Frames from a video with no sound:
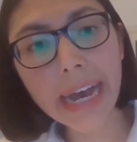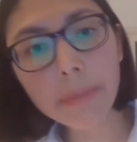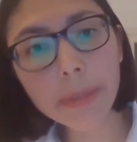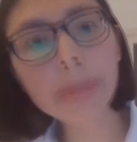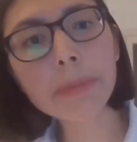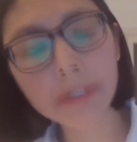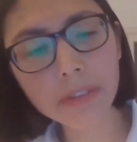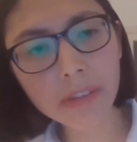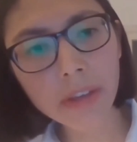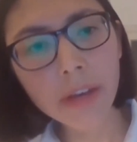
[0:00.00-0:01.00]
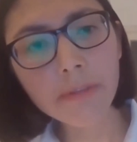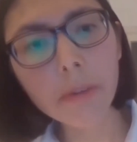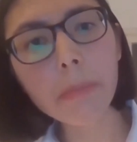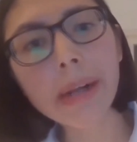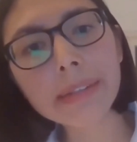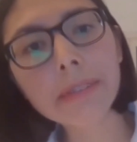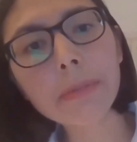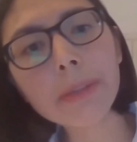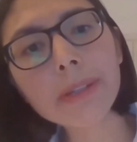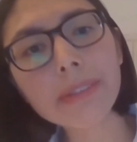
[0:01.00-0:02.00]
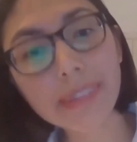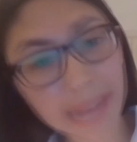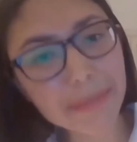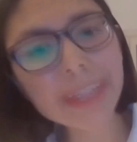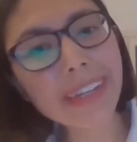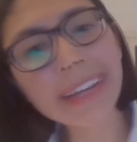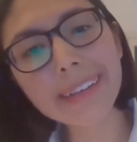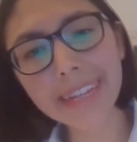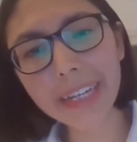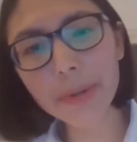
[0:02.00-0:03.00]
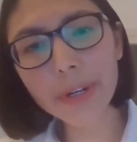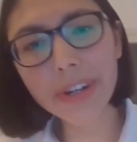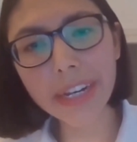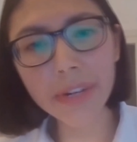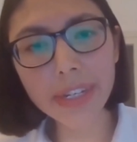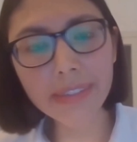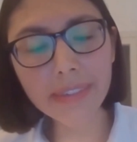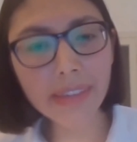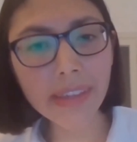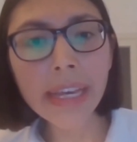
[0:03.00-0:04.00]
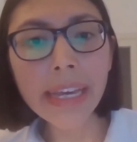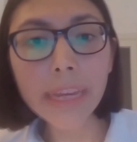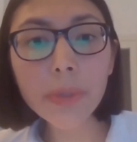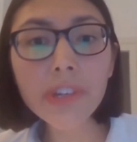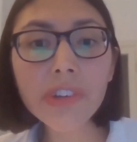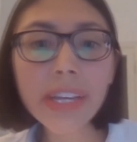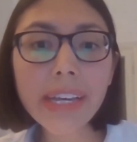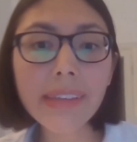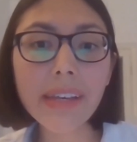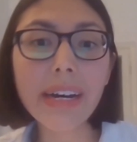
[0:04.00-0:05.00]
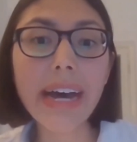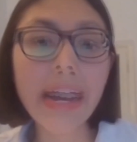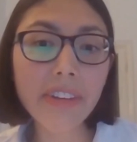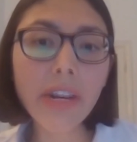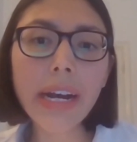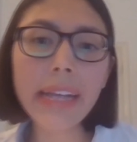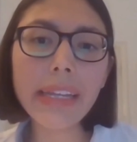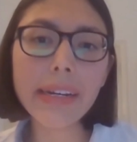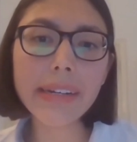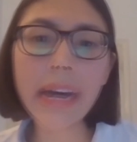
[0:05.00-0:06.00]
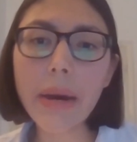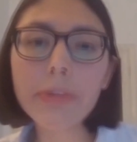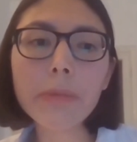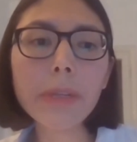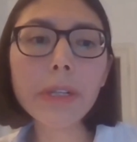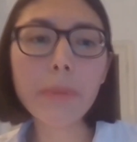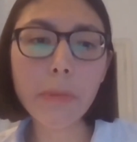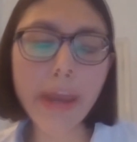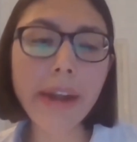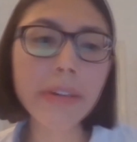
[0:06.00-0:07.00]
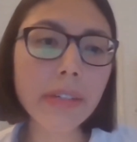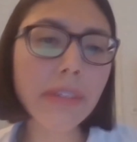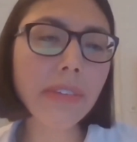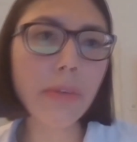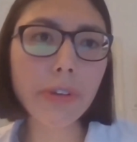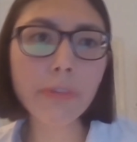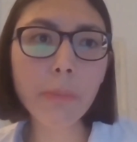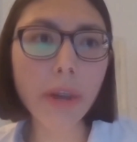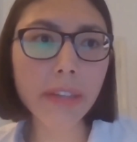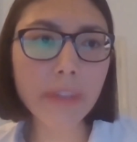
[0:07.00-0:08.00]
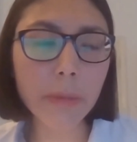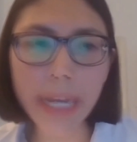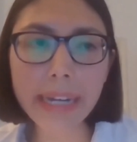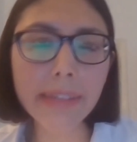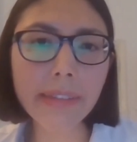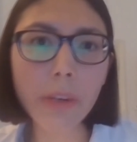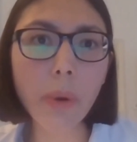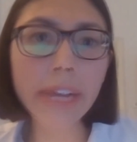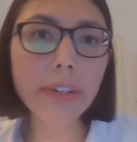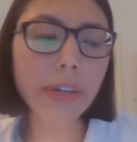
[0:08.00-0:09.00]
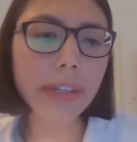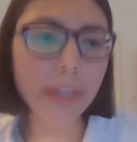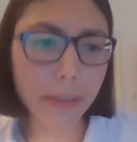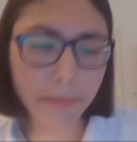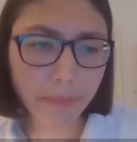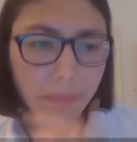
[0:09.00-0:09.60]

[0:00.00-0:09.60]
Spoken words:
and peoples for multiple simultaneously occurring risks, in which case agile, adaptable preparedness and response plans are quite critical.